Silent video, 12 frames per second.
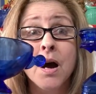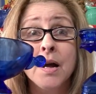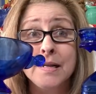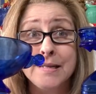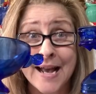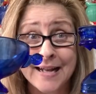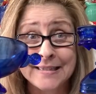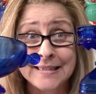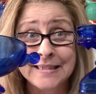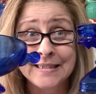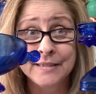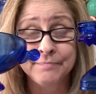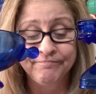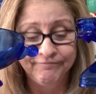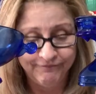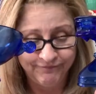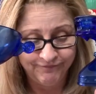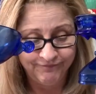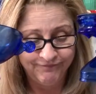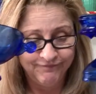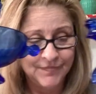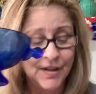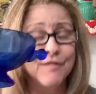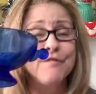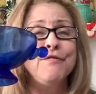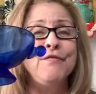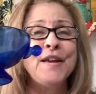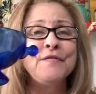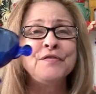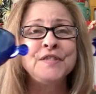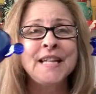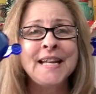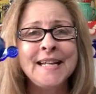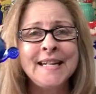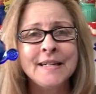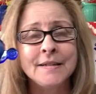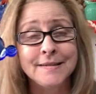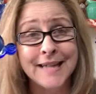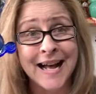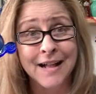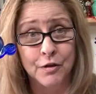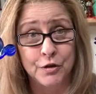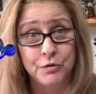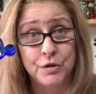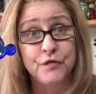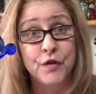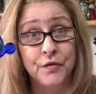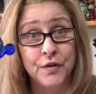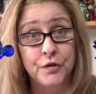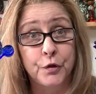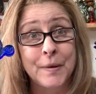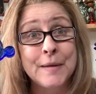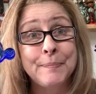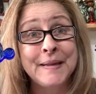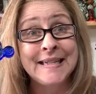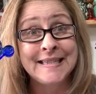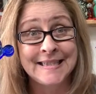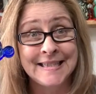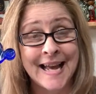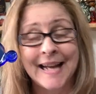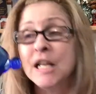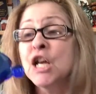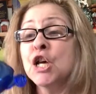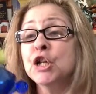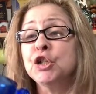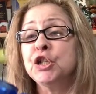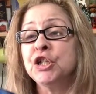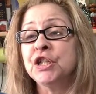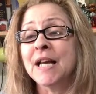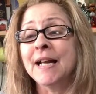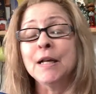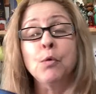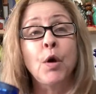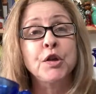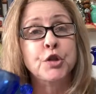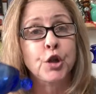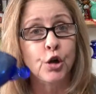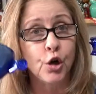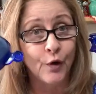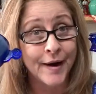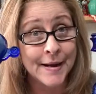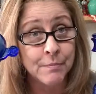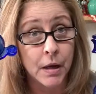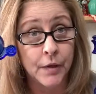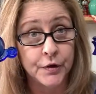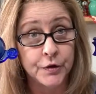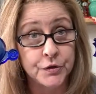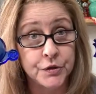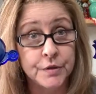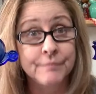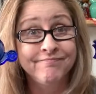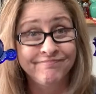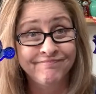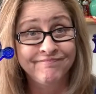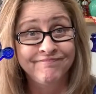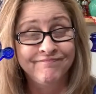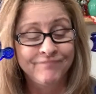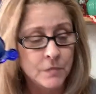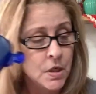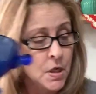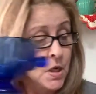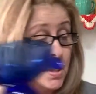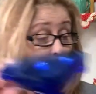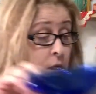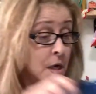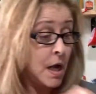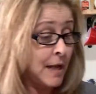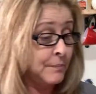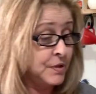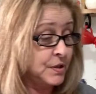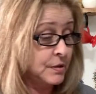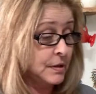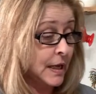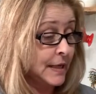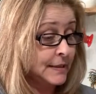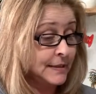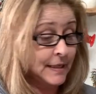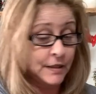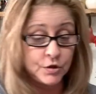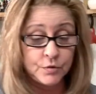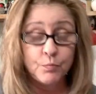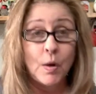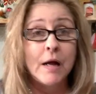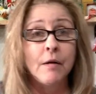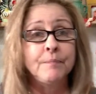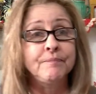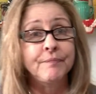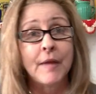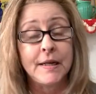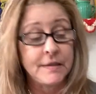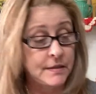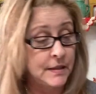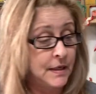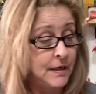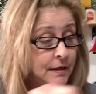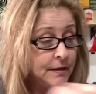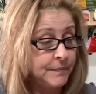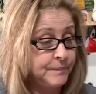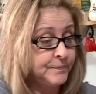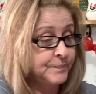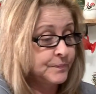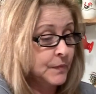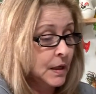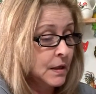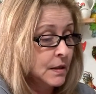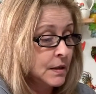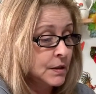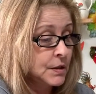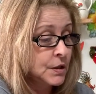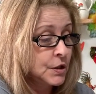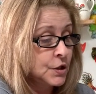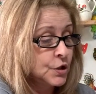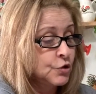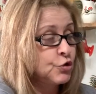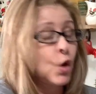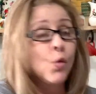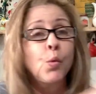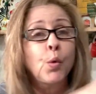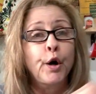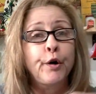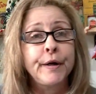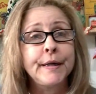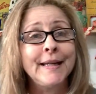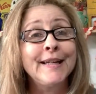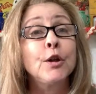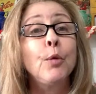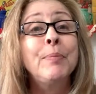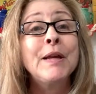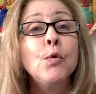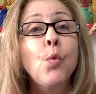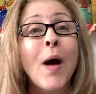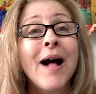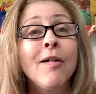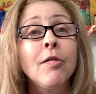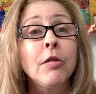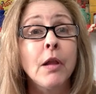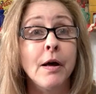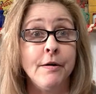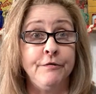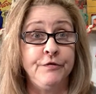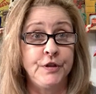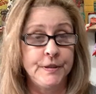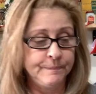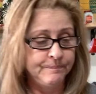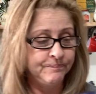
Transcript: Yes. $15 for the three-piece set. She said it was her grandmother's. I'm, I said, well, I said, don't worry, it'll be well loved.